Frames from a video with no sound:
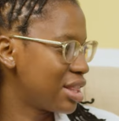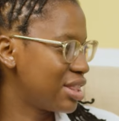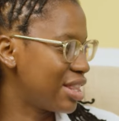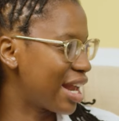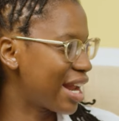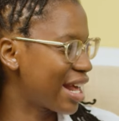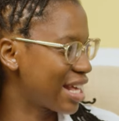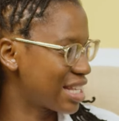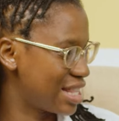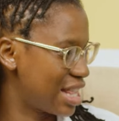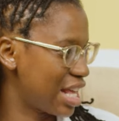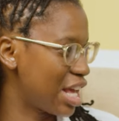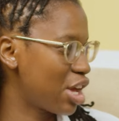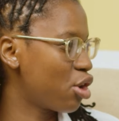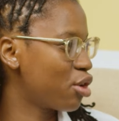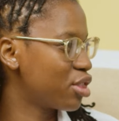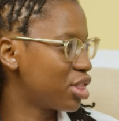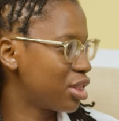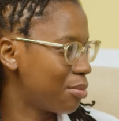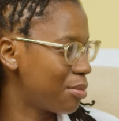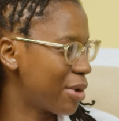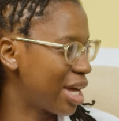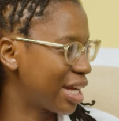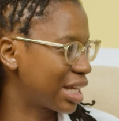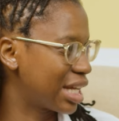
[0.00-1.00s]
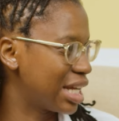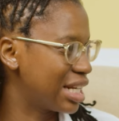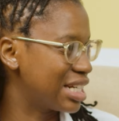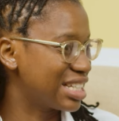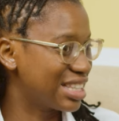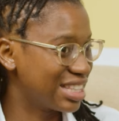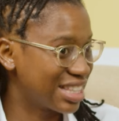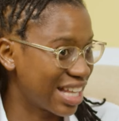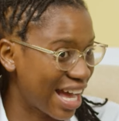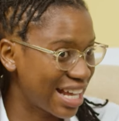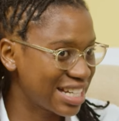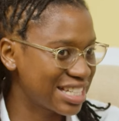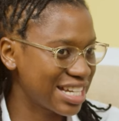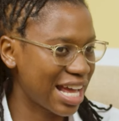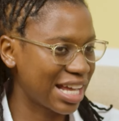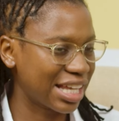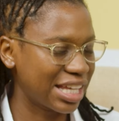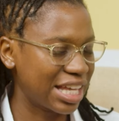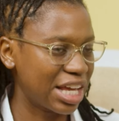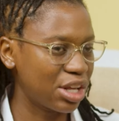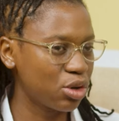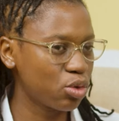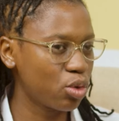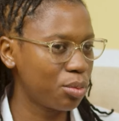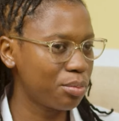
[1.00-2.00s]
that are there on the market. That
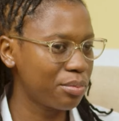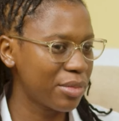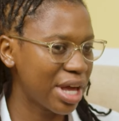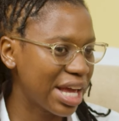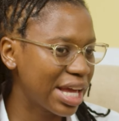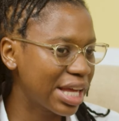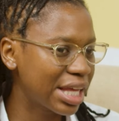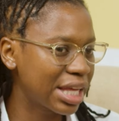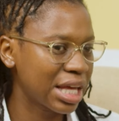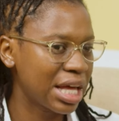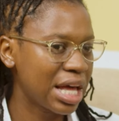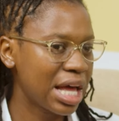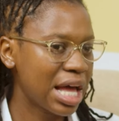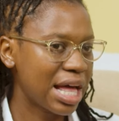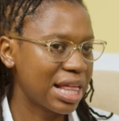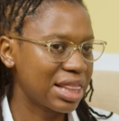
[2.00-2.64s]
again will make